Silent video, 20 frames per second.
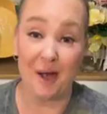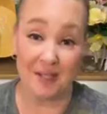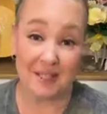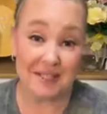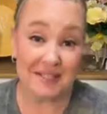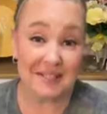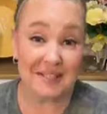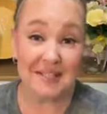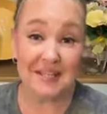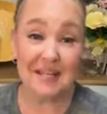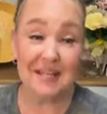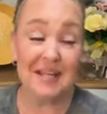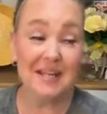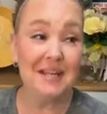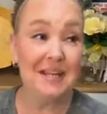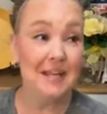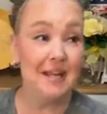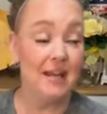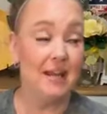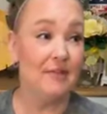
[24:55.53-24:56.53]

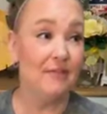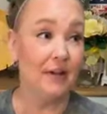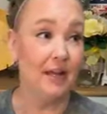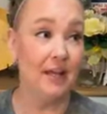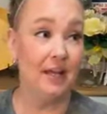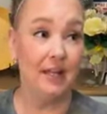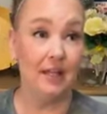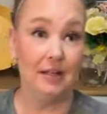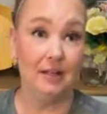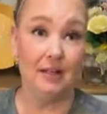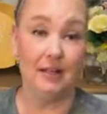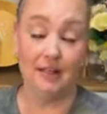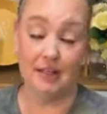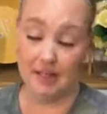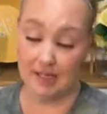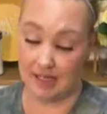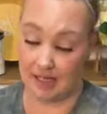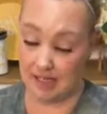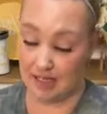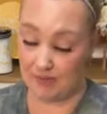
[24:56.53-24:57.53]
honestly,
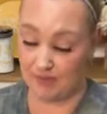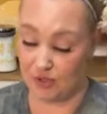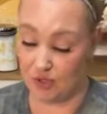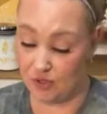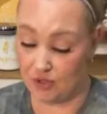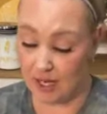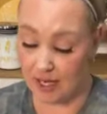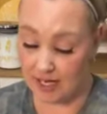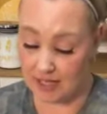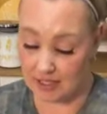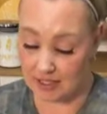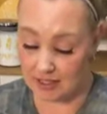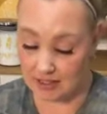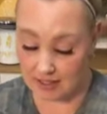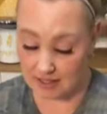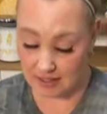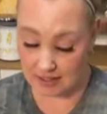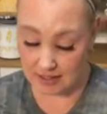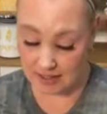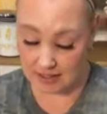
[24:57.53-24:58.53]
if you
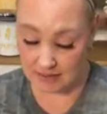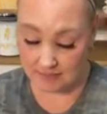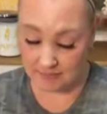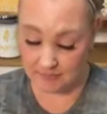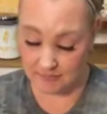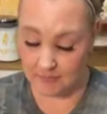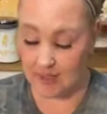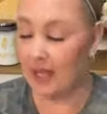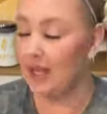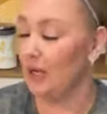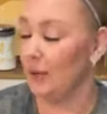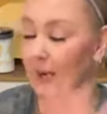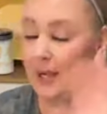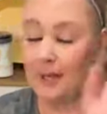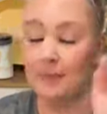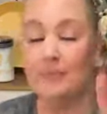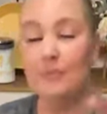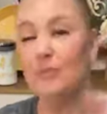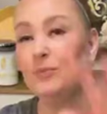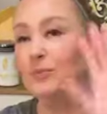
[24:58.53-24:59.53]
guys,
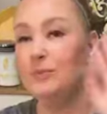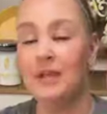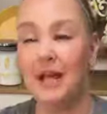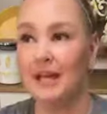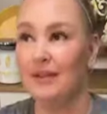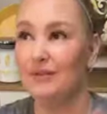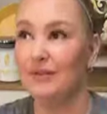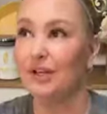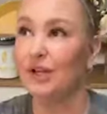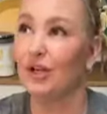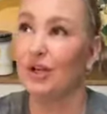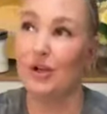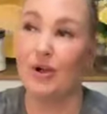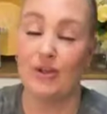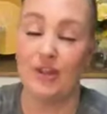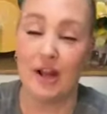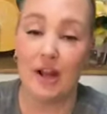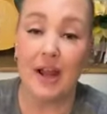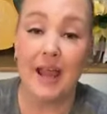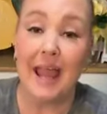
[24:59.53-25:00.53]
anyway, not even gonna
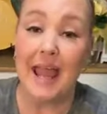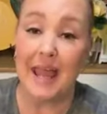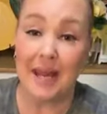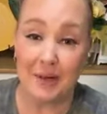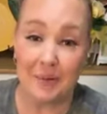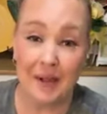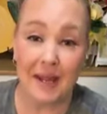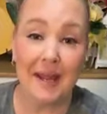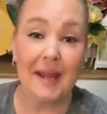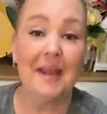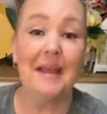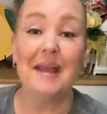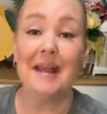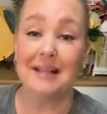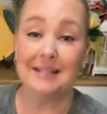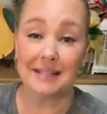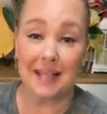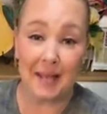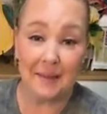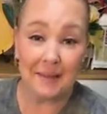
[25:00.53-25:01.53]
go there. Anyway,
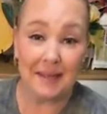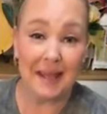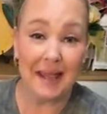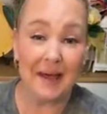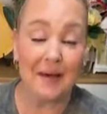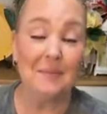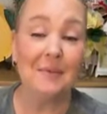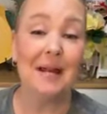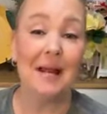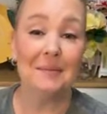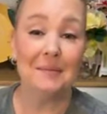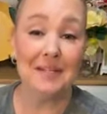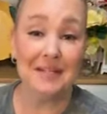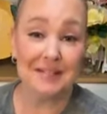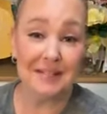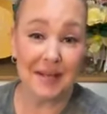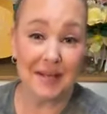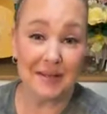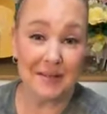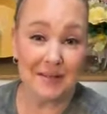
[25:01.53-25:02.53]
it's coming out, but I'm
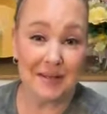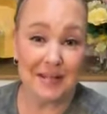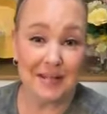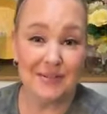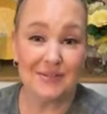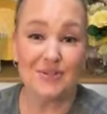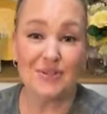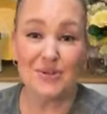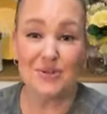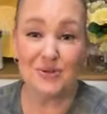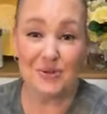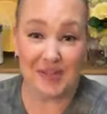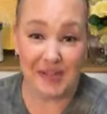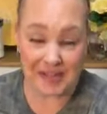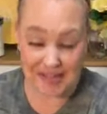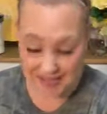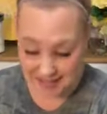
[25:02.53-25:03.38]
gonna tell you these so you